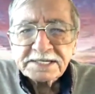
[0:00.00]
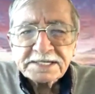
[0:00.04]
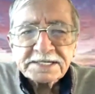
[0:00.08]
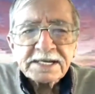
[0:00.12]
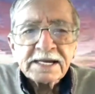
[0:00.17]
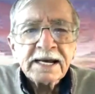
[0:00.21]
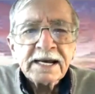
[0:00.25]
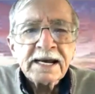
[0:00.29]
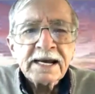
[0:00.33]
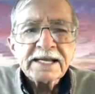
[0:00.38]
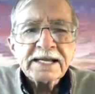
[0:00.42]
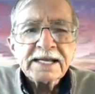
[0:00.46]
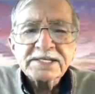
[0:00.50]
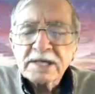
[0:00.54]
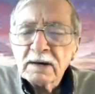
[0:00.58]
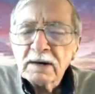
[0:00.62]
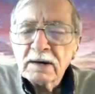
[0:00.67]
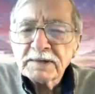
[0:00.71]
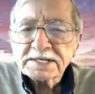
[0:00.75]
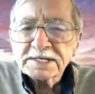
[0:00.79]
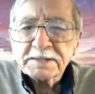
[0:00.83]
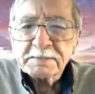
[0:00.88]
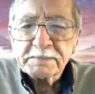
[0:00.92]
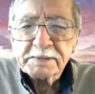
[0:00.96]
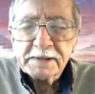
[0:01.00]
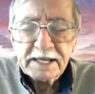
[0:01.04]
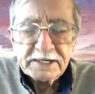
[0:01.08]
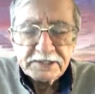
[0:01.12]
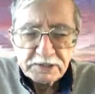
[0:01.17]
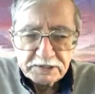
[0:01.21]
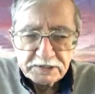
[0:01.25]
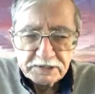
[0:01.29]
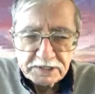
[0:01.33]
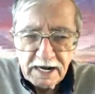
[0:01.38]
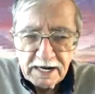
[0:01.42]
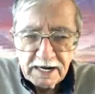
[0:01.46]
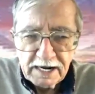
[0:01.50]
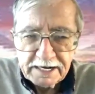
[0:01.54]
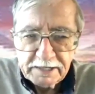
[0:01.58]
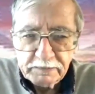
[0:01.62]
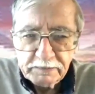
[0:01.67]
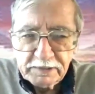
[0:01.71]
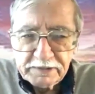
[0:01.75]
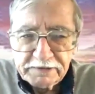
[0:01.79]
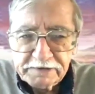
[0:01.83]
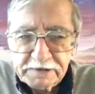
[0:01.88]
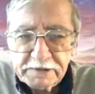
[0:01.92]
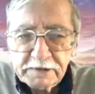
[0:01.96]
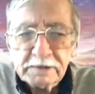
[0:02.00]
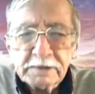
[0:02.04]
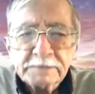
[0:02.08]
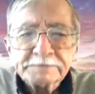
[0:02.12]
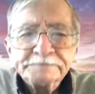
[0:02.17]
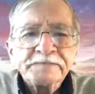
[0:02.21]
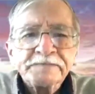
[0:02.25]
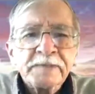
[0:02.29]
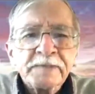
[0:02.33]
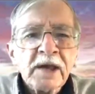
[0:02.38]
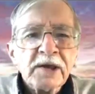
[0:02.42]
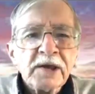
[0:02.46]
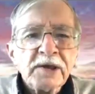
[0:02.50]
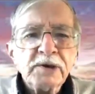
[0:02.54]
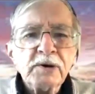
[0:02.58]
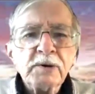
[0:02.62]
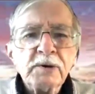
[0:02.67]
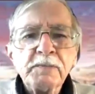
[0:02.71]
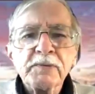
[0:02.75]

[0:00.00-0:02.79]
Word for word: Chris, it's always a pleasure talking with you.